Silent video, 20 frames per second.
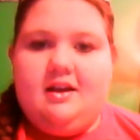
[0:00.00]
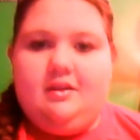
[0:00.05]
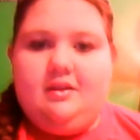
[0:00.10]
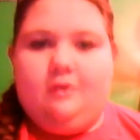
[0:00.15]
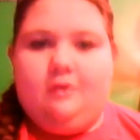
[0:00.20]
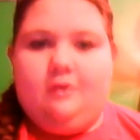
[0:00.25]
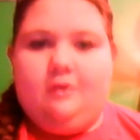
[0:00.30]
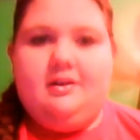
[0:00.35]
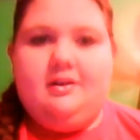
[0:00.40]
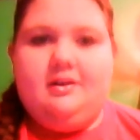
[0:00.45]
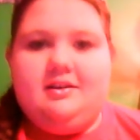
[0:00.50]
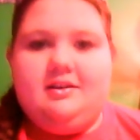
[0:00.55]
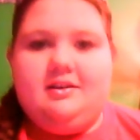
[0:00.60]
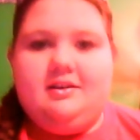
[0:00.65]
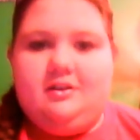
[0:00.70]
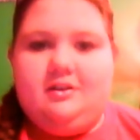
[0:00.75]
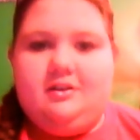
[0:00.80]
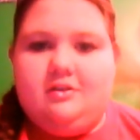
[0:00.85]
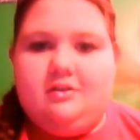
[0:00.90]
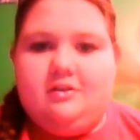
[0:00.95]
The whole town said
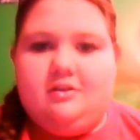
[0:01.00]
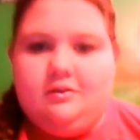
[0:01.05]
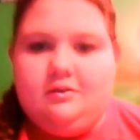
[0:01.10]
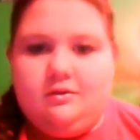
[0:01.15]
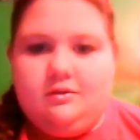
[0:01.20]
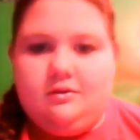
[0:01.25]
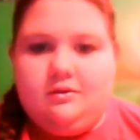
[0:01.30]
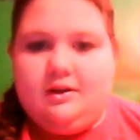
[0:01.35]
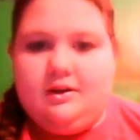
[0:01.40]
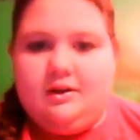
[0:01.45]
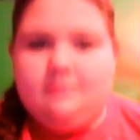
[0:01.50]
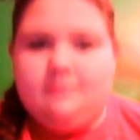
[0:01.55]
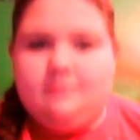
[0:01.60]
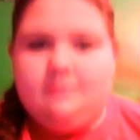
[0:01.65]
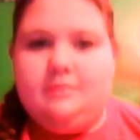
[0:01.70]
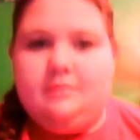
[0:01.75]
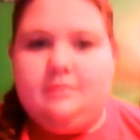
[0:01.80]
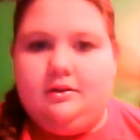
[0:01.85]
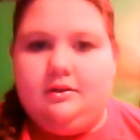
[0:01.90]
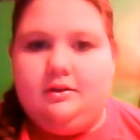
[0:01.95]
he should have used red,
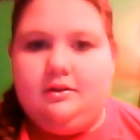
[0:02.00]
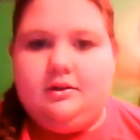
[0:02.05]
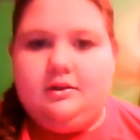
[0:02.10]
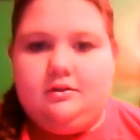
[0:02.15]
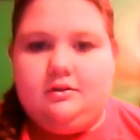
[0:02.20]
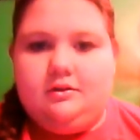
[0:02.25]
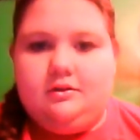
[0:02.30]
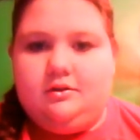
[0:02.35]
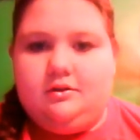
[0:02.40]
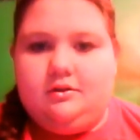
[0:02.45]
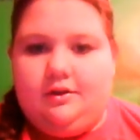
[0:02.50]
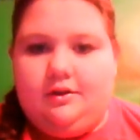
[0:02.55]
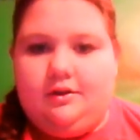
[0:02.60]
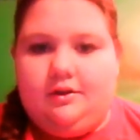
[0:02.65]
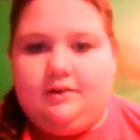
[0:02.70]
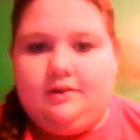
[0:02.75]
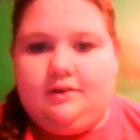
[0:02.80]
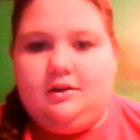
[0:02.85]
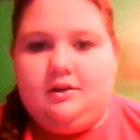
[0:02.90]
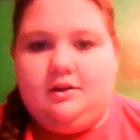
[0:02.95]
but it looked good to
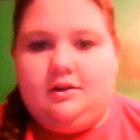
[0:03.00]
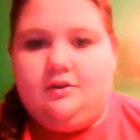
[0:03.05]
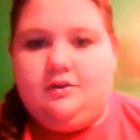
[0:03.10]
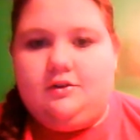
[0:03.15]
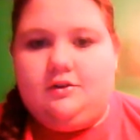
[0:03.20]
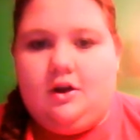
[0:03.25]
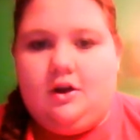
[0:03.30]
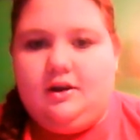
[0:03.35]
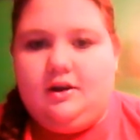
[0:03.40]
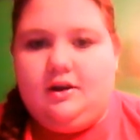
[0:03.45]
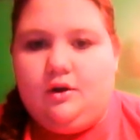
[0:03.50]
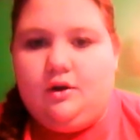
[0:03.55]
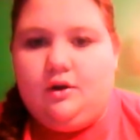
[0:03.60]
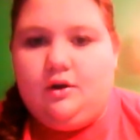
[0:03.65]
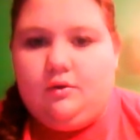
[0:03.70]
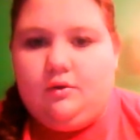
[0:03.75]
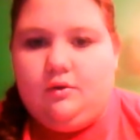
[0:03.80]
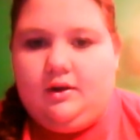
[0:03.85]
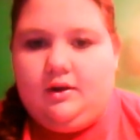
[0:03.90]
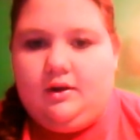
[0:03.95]
Charlene in John
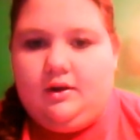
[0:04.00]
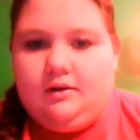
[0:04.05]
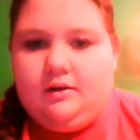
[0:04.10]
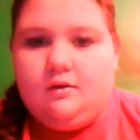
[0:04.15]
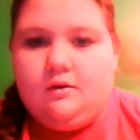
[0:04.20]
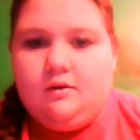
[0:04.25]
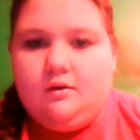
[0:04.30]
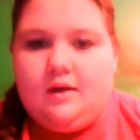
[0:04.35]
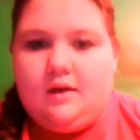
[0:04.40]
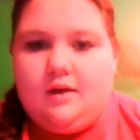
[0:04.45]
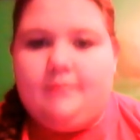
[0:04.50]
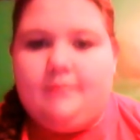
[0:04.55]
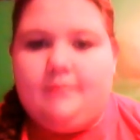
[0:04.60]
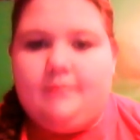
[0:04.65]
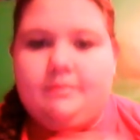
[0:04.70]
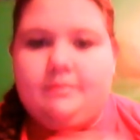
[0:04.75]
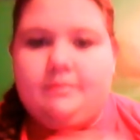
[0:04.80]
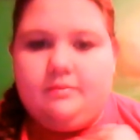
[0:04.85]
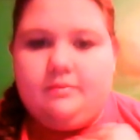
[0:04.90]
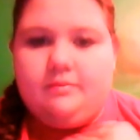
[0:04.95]
Deere Green. Okay?
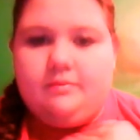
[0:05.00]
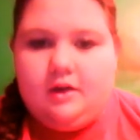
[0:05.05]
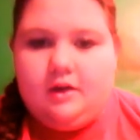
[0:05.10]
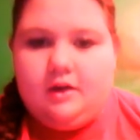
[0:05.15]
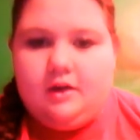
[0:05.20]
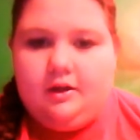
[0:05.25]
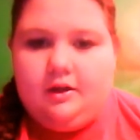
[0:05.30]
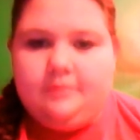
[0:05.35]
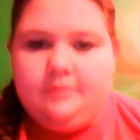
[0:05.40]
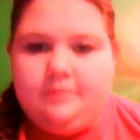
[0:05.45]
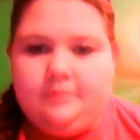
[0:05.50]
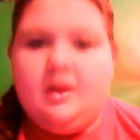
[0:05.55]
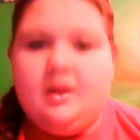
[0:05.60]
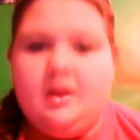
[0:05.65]
The color.